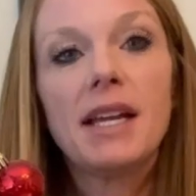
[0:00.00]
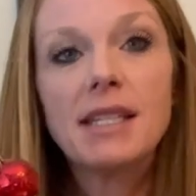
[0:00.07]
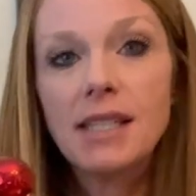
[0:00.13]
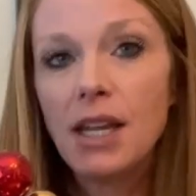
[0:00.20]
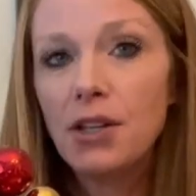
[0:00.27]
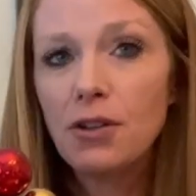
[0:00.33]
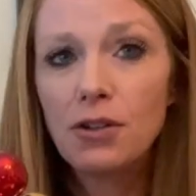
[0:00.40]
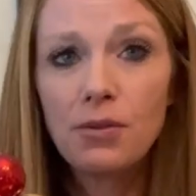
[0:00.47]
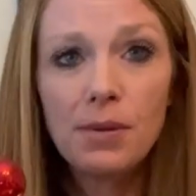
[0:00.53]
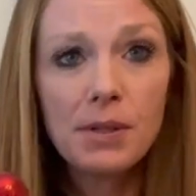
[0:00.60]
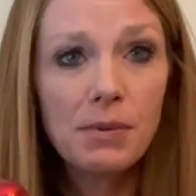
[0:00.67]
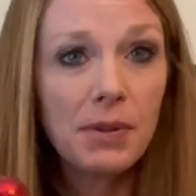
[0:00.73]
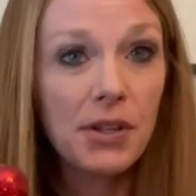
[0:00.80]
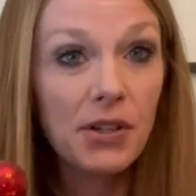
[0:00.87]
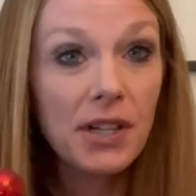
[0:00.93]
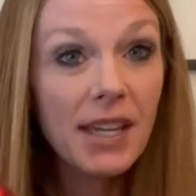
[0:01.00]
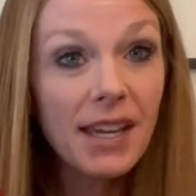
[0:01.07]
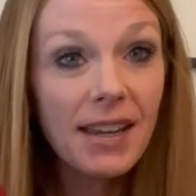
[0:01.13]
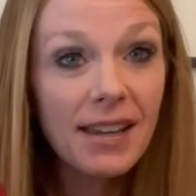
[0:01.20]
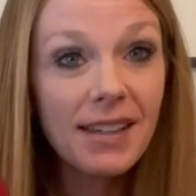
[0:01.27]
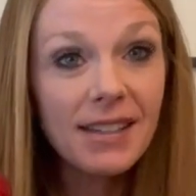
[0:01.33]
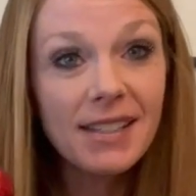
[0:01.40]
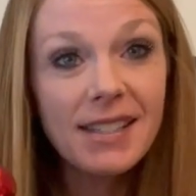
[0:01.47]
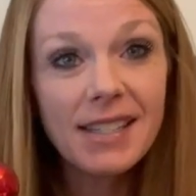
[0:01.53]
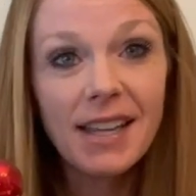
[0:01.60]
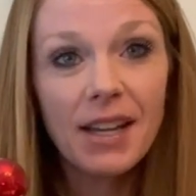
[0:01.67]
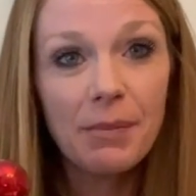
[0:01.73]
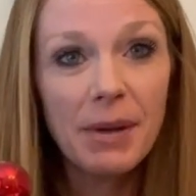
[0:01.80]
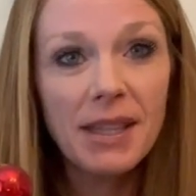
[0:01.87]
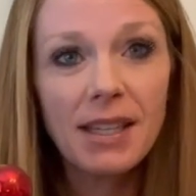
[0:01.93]
I said, you could do these with your kids.
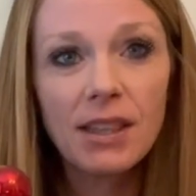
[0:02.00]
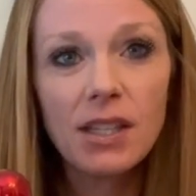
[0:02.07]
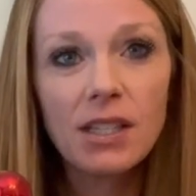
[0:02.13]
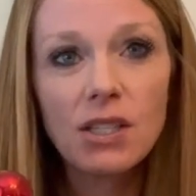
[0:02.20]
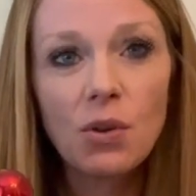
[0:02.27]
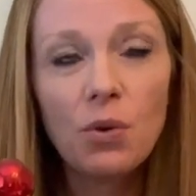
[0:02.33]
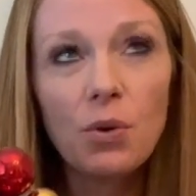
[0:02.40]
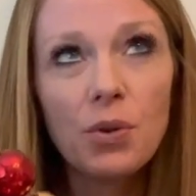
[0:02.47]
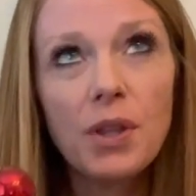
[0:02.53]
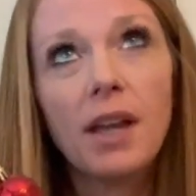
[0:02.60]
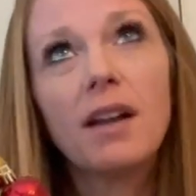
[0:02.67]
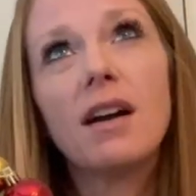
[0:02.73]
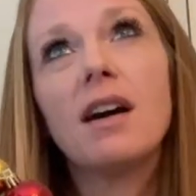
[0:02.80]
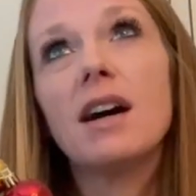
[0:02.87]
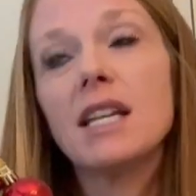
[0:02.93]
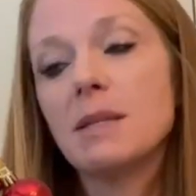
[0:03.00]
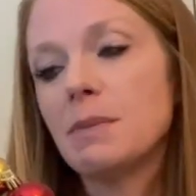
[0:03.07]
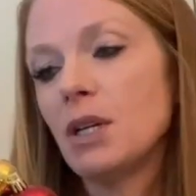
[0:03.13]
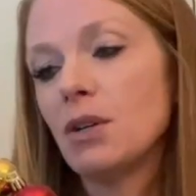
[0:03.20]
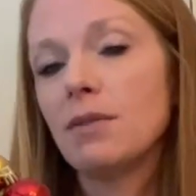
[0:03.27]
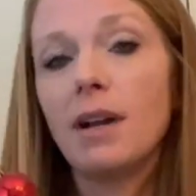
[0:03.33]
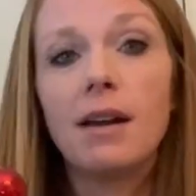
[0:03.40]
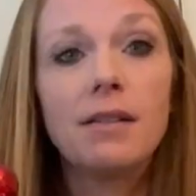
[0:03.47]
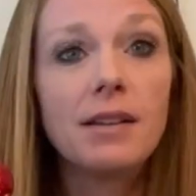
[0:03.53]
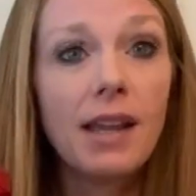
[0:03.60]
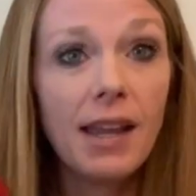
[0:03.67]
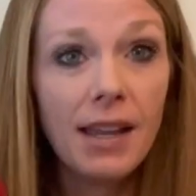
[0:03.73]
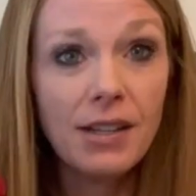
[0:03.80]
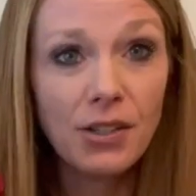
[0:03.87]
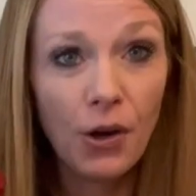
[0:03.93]
I think this whole thing cost me around
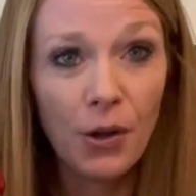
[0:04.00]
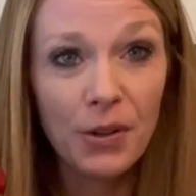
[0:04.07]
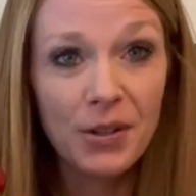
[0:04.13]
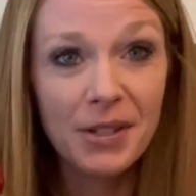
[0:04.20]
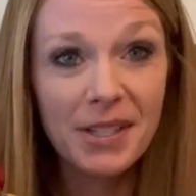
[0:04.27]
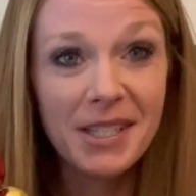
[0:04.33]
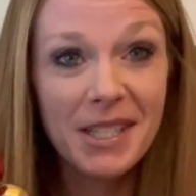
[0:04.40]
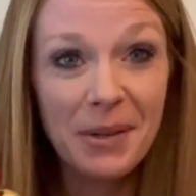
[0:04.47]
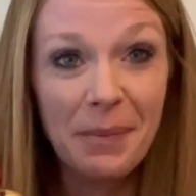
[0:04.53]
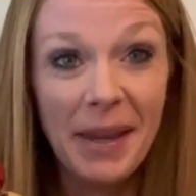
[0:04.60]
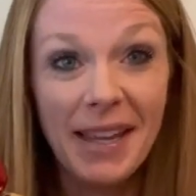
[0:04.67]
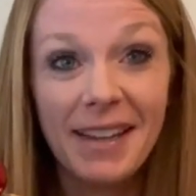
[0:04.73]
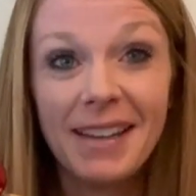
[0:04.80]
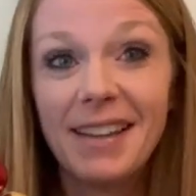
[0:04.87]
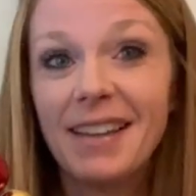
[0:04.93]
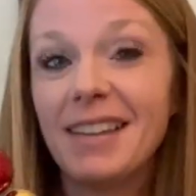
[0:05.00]
$8 to make.